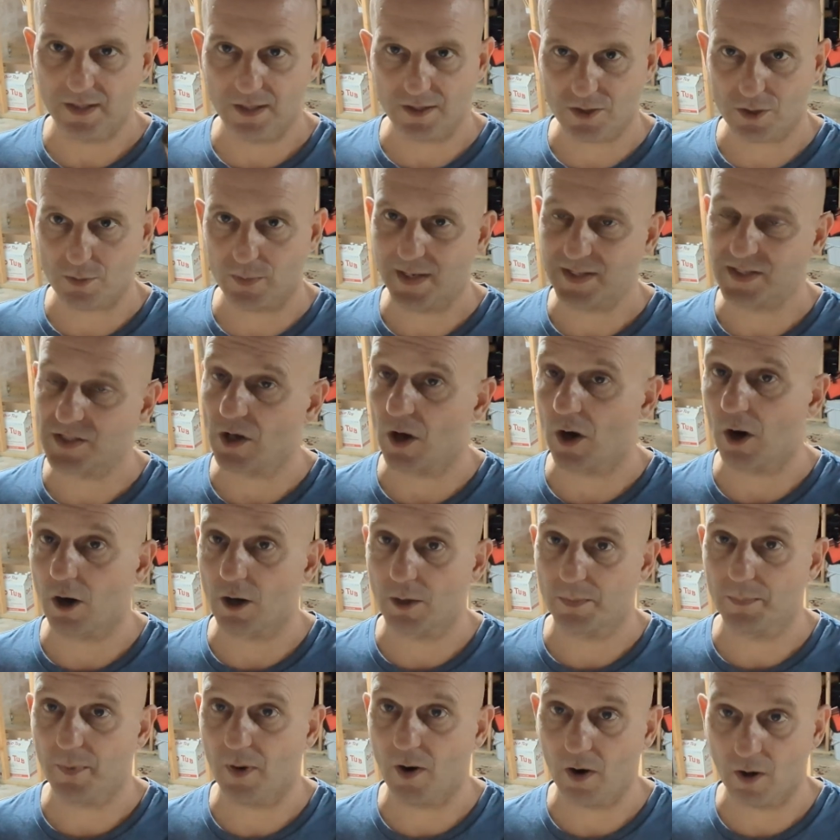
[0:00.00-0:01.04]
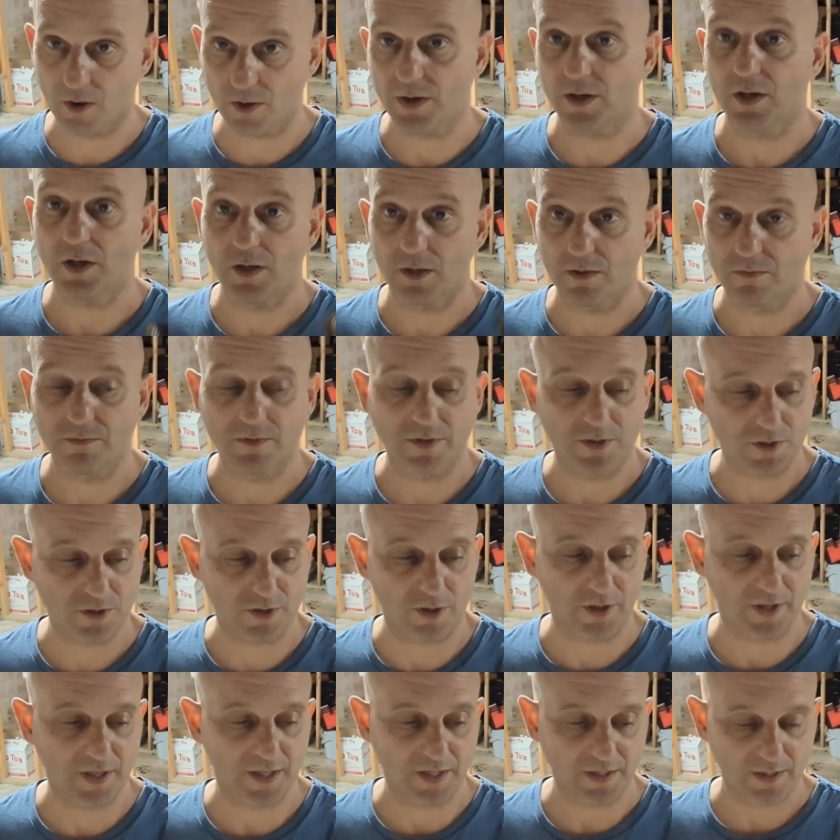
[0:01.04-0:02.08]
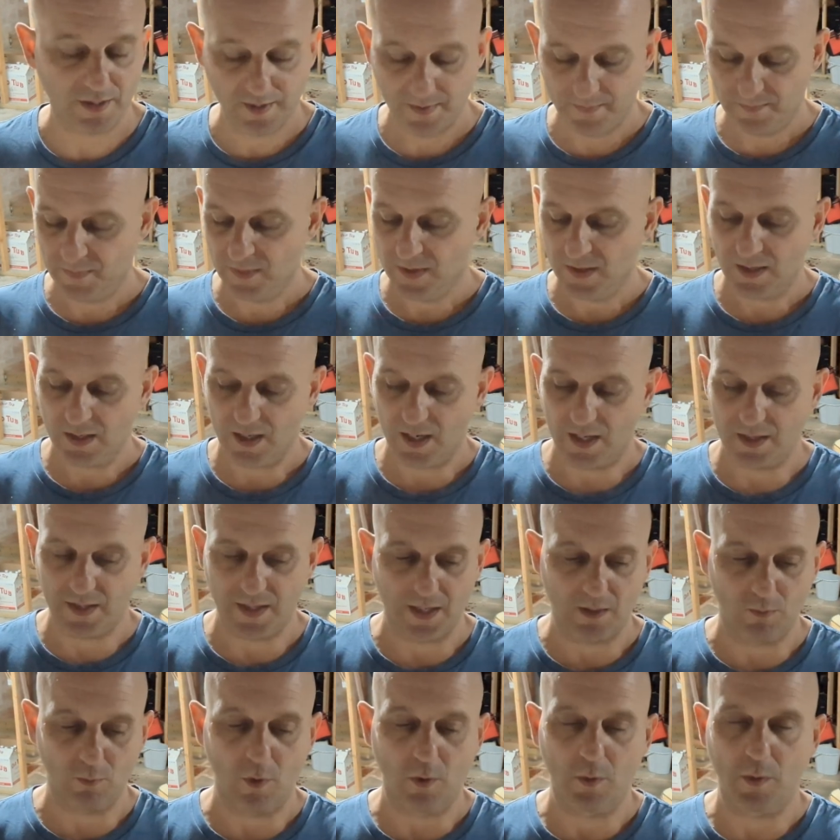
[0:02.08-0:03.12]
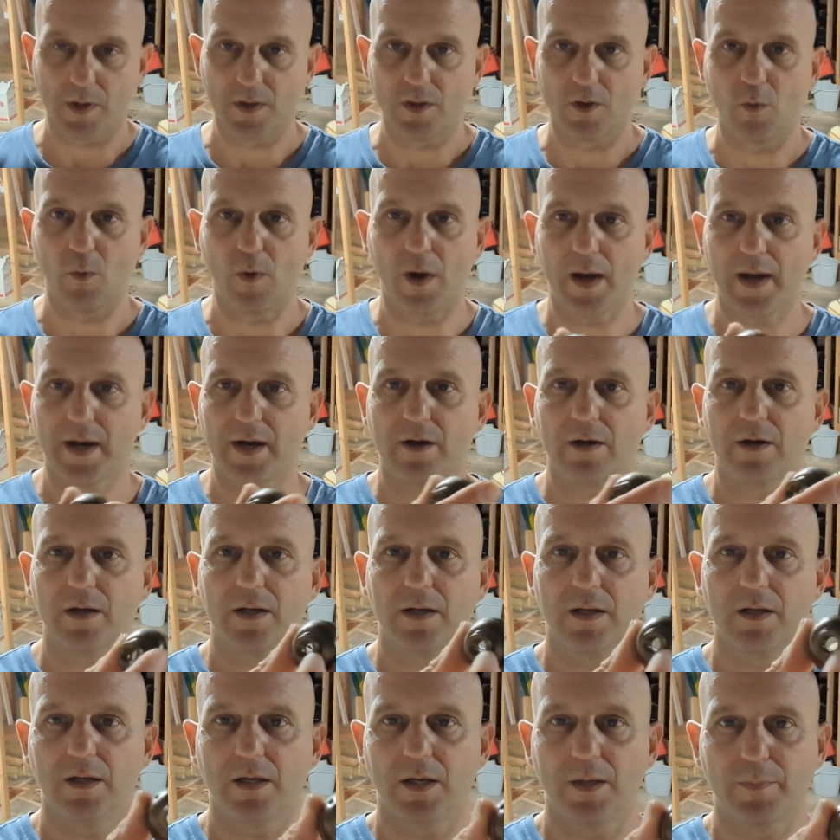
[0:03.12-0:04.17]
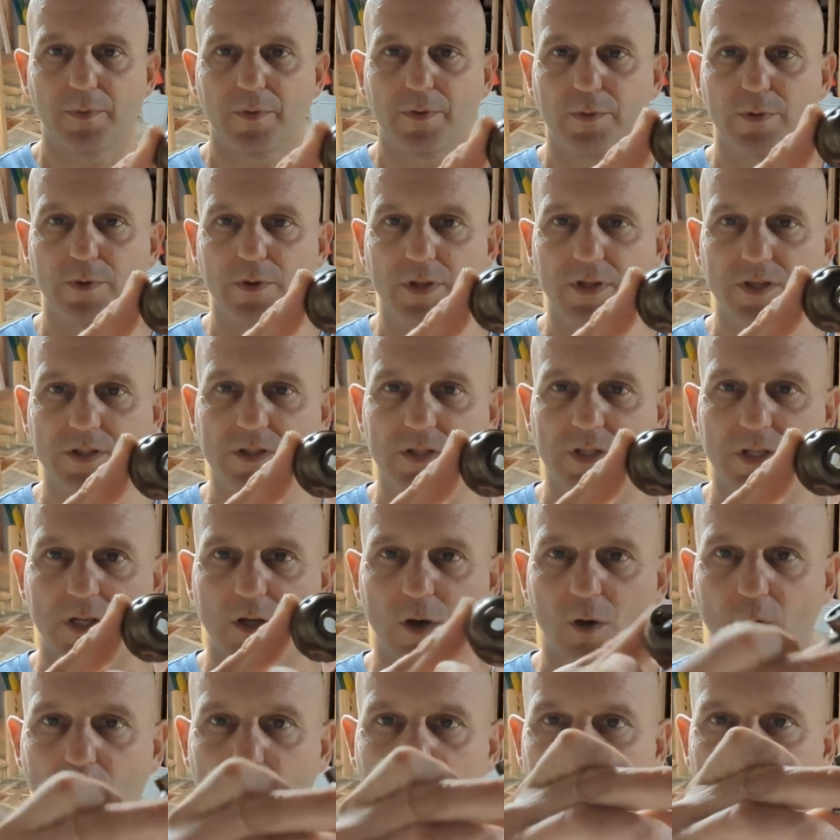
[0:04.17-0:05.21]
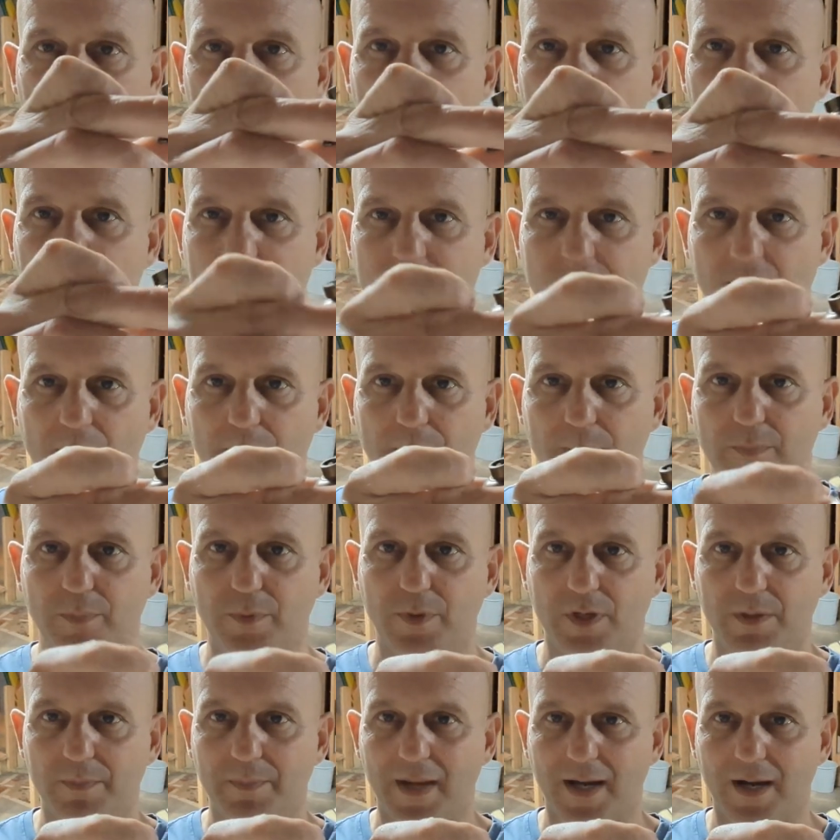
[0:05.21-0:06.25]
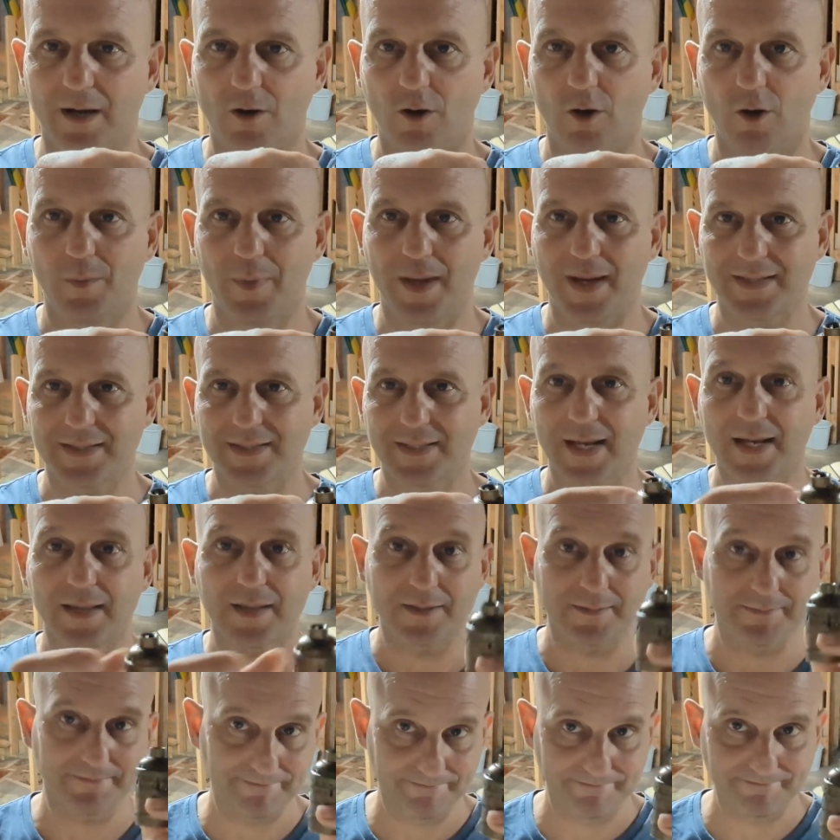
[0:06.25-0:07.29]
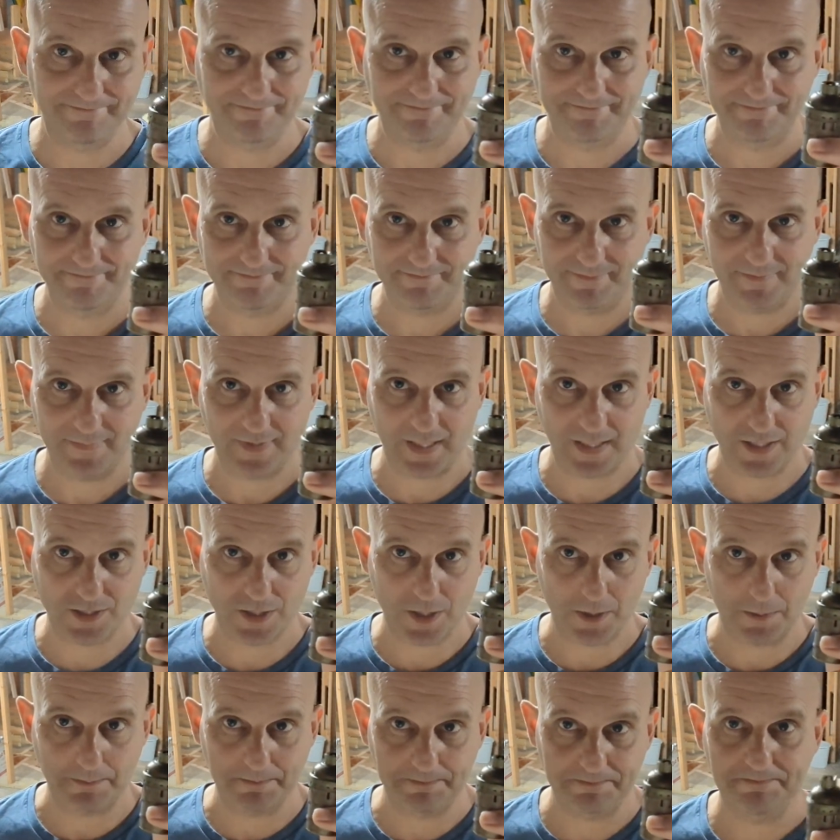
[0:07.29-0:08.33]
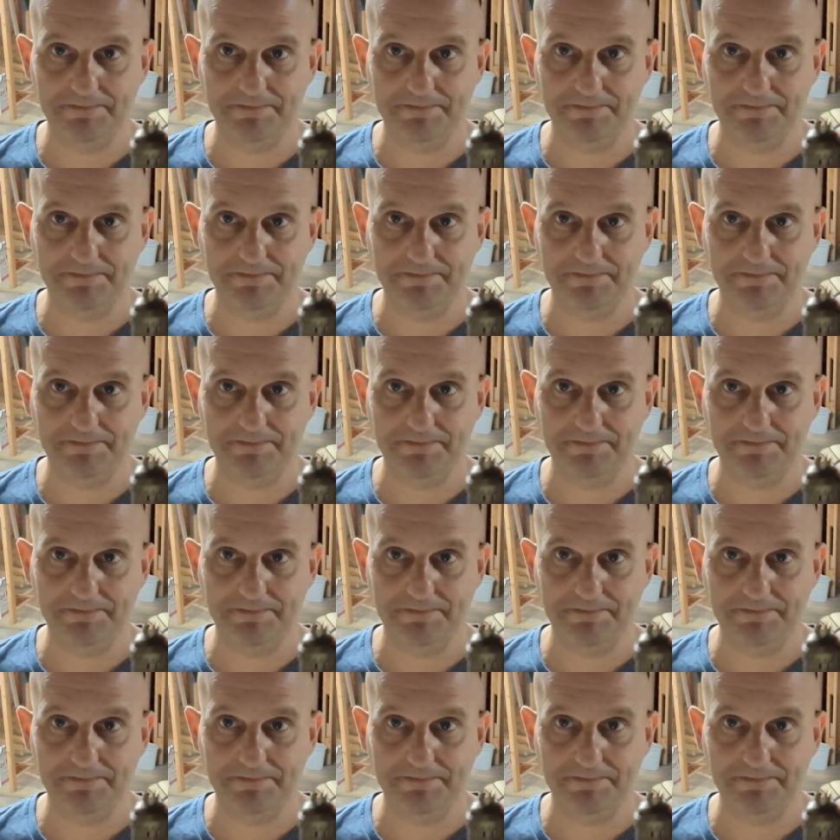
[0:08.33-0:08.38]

The threads are part of the circuit. And then we'll run the wire up through this the hole on the top, put it back, all back together, like so.